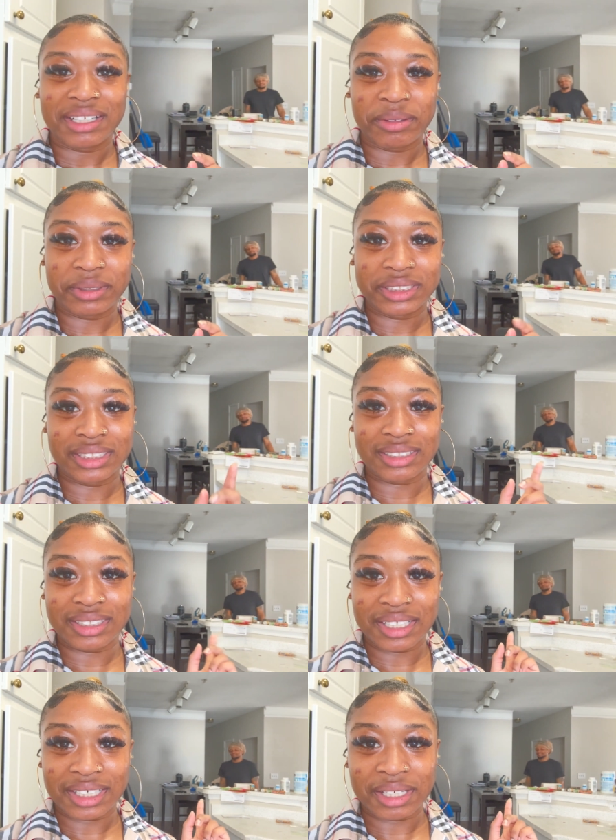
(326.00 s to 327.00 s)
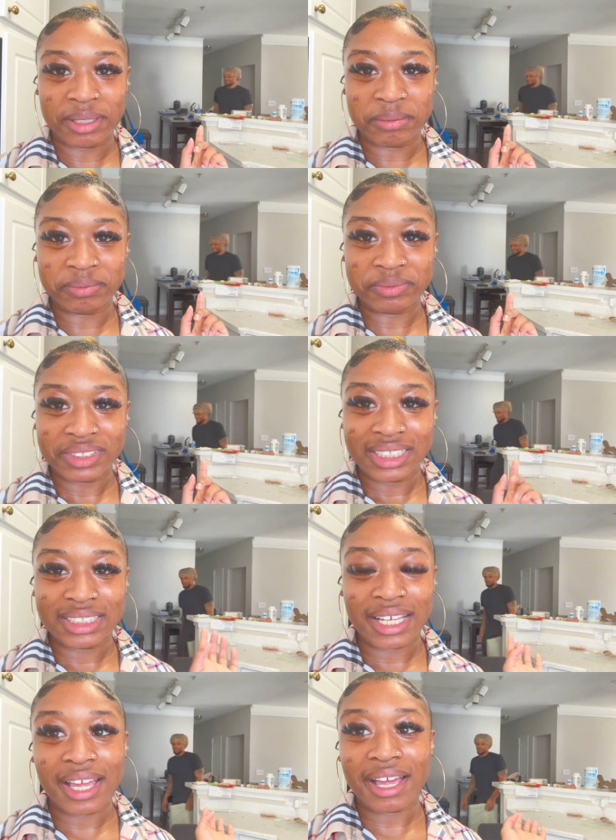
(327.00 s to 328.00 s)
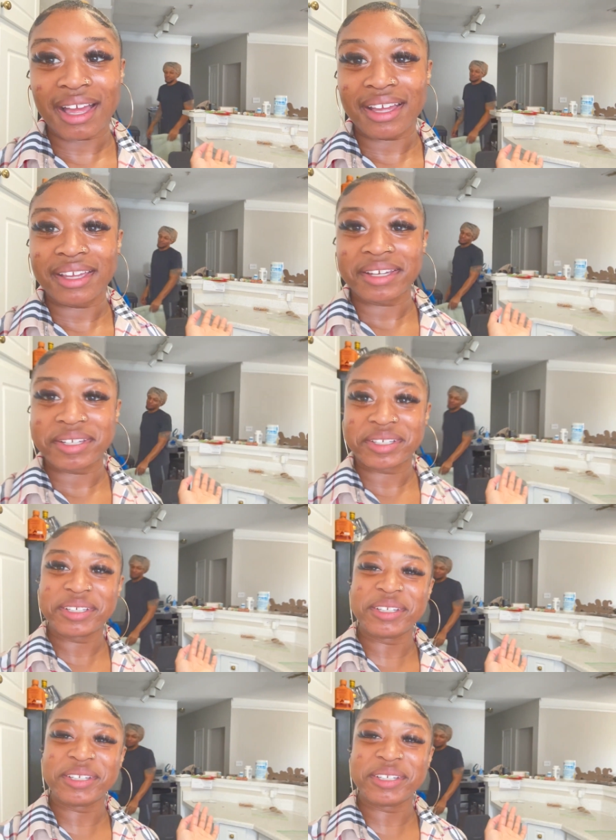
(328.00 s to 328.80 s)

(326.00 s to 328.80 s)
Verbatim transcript: which is him. Say hi.